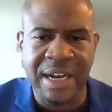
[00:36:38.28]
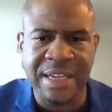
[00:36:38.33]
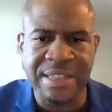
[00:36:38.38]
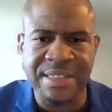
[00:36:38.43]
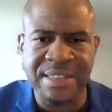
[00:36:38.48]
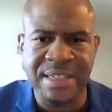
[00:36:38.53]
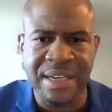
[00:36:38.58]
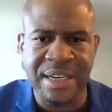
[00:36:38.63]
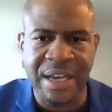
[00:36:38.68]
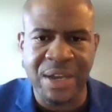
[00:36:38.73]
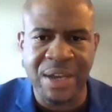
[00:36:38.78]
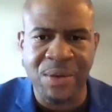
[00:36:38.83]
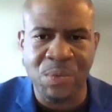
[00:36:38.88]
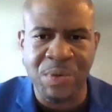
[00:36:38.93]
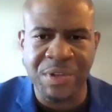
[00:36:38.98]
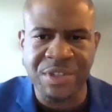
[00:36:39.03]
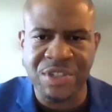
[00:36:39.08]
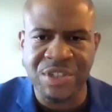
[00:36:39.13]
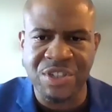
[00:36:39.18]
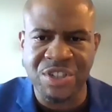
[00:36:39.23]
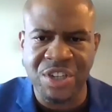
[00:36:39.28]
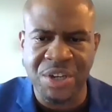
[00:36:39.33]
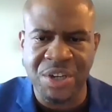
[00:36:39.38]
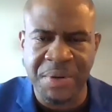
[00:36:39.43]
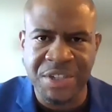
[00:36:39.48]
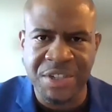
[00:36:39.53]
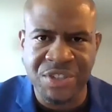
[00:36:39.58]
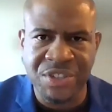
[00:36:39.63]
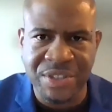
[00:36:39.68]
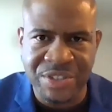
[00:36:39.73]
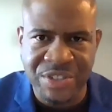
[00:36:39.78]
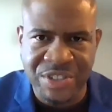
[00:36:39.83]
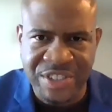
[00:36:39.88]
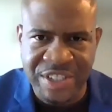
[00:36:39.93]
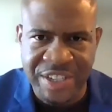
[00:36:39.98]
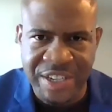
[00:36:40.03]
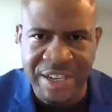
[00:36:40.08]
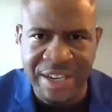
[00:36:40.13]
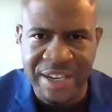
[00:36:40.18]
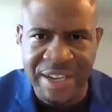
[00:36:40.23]
today, which is Generation
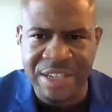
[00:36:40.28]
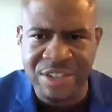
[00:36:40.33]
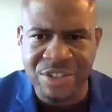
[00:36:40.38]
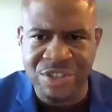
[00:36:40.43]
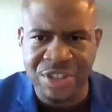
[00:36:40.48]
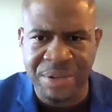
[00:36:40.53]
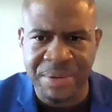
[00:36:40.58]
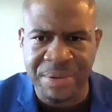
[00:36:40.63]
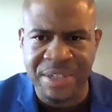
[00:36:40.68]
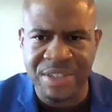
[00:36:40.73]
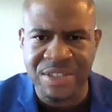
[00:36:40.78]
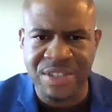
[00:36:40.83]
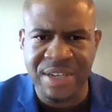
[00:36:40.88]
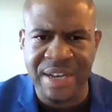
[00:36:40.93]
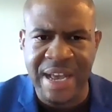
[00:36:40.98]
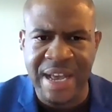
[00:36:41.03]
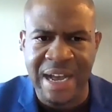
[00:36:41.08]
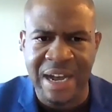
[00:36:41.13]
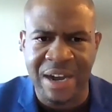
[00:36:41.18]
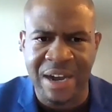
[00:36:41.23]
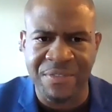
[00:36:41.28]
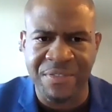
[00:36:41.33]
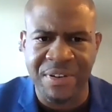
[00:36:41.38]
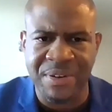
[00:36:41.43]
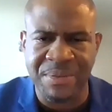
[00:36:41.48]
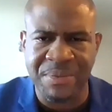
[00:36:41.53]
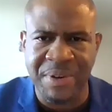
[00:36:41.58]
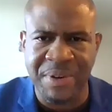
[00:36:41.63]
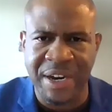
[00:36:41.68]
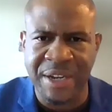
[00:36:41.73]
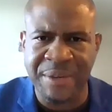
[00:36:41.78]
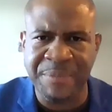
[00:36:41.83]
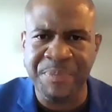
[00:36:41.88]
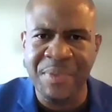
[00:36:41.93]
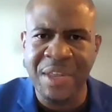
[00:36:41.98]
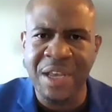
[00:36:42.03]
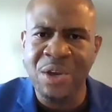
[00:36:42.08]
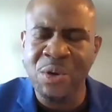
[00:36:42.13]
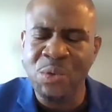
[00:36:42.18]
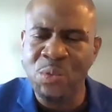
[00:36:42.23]
Z and Generation Alpha, right?
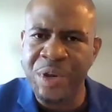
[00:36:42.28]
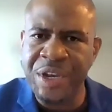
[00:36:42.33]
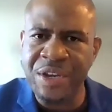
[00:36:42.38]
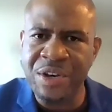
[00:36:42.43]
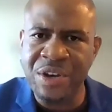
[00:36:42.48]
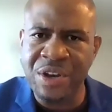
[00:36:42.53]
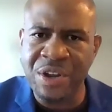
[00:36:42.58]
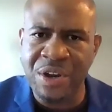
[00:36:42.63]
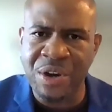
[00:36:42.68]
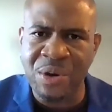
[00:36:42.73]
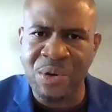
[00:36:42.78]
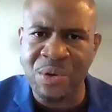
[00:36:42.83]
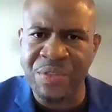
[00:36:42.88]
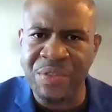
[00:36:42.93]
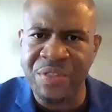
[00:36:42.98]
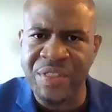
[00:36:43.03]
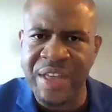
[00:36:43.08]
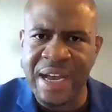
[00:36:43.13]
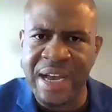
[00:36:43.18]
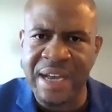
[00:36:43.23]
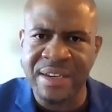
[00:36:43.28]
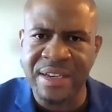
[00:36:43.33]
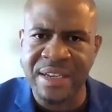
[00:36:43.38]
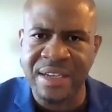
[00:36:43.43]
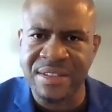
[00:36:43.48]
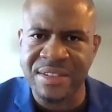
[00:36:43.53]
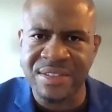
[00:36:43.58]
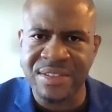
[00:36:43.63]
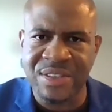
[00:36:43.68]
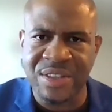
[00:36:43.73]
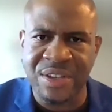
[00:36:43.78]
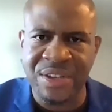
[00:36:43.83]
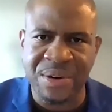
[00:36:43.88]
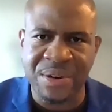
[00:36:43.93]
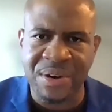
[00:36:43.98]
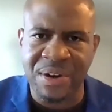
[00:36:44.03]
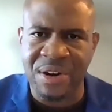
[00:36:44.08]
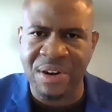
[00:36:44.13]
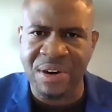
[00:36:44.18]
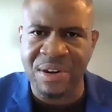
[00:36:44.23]
We know that, Nicholas,
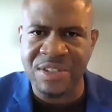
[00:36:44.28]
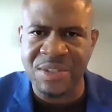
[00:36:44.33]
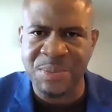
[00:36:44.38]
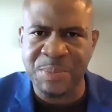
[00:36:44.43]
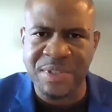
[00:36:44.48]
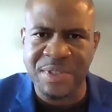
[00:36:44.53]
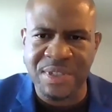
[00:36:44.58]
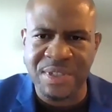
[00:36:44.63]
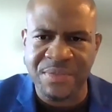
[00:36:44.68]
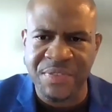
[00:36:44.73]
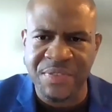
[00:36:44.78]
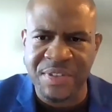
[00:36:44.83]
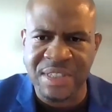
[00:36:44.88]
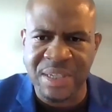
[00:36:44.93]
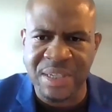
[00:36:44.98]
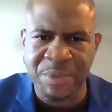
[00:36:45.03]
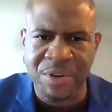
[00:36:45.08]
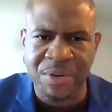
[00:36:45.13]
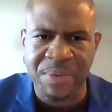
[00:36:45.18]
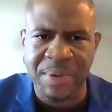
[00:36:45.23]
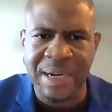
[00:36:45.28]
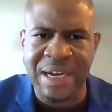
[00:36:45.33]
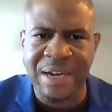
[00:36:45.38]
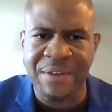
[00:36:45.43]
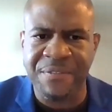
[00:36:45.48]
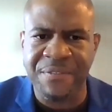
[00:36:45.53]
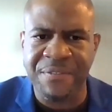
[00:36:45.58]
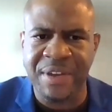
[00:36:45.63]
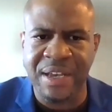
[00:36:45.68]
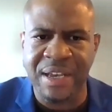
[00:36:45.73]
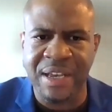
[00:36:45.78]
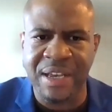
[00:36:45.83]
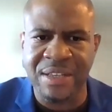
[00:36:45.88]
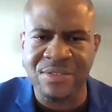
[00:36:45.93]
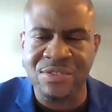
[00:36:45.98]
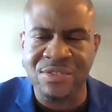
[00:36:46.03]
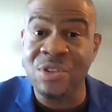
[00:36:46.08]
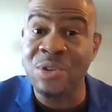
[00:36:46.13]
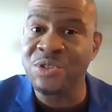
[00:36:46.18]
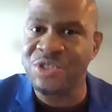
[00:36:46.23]
there are specific demographic and
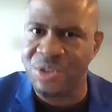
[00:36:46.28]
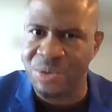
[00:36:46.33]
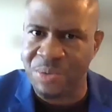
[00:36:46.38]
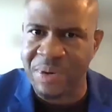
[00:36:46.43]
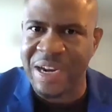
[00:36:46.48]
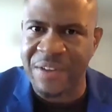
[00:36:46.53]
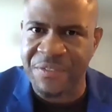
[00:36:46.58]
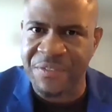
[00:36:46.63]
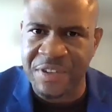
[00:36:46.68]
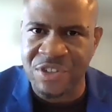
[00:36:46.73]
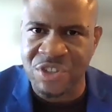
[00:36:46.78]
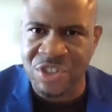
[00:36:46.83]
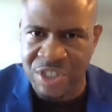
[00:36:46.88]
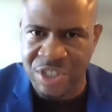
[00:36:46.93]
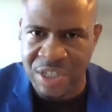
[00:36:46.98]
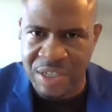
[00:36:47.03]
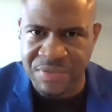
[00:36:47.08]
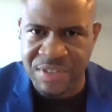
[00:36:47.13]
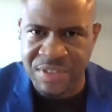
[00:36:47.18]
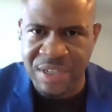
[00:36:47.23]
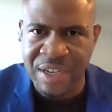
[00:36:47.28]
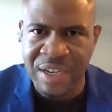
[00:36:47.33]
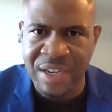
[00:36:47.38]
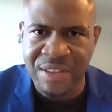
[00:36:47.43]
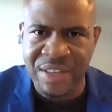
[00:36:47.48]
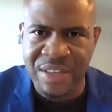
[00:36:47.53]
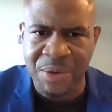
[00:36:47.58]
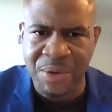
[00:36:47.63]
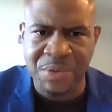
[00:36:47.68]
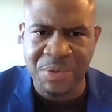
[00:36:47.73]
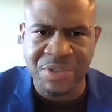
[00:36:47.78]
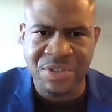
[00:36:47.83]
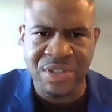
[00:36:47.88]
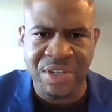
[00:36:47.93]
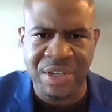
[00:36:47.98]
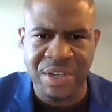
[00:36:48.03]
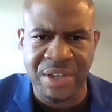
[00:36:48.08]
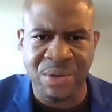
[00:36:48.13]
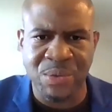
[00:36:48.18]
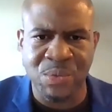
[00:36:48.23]
sociographic shifts that we're
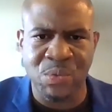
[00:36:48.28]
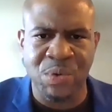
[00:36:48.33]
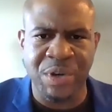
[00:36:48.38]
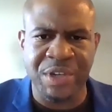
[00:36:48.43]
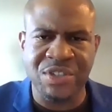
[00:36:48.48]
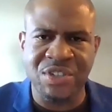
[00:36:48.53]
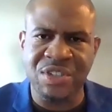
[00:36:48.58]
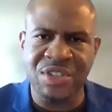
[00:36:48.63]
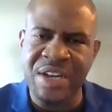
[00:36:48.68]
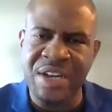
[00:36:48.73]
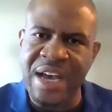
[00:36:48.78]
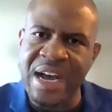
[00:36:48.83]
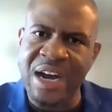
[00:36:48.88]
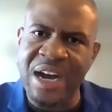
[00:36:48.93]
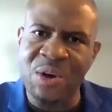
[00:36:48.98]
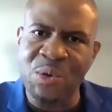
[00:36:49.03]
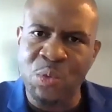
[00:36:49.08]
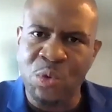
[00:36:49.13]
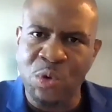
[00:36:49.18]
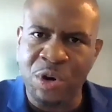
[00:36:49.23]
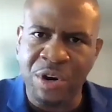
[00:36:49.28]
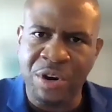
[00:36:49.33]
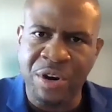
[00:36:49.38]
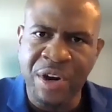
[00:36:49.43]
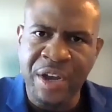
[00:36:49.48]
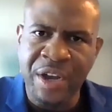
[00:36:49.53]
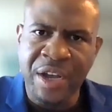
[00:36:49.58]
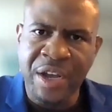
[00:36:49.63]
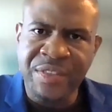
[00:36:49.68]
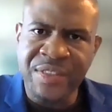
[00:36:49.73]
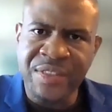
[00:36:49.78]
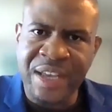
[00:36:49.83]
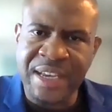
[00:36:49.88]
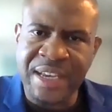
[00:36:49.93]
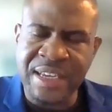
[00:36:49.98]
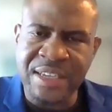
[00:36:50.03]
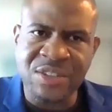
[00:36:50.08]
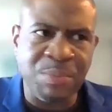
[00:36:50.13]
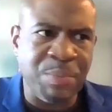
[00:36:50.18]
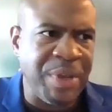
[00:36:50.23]
seeing, which that
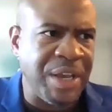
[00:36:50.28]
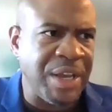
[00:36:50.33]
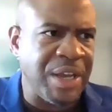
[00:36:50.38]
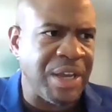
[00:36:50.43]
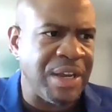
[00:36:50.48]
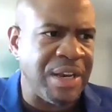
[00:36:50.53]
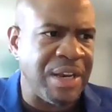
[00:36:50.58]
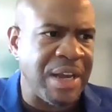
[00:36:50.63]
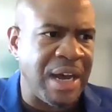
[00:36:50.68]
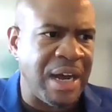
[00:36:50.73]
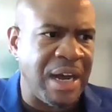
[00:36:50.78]
is being